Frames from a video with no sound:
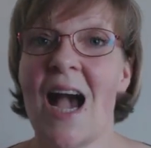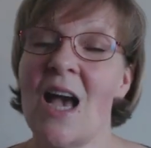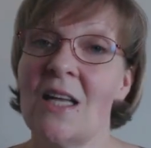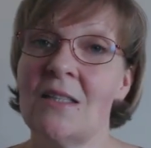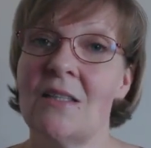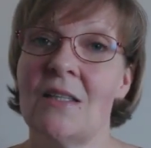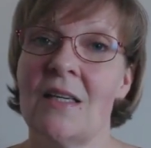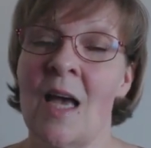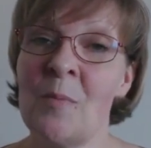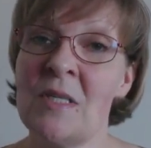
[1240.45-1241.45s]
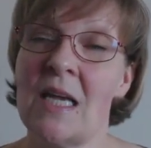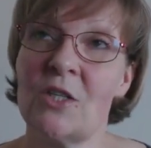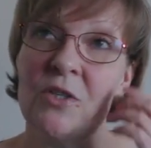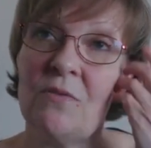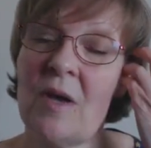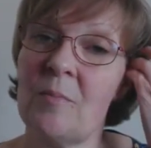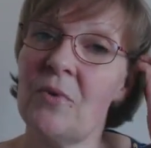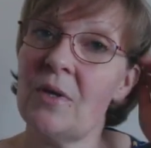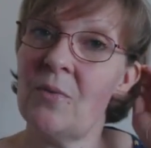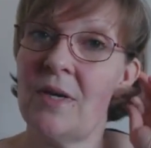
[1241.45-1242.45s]
and the haberdashery
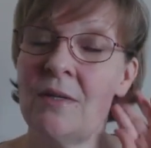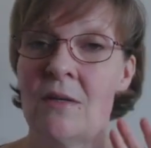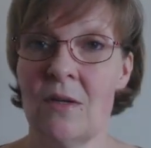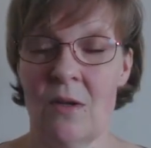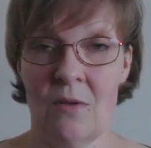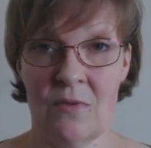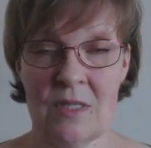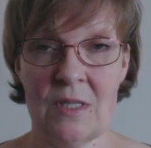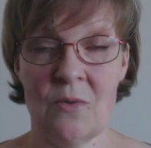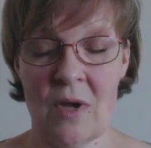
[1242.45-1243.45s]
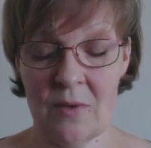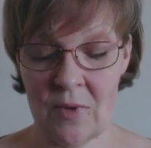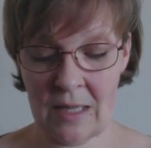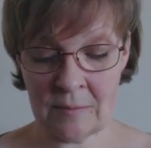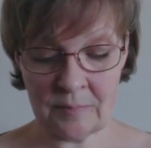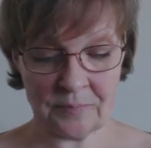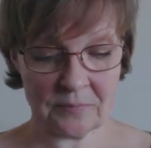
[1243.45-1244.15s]
fabric one fitted quite well,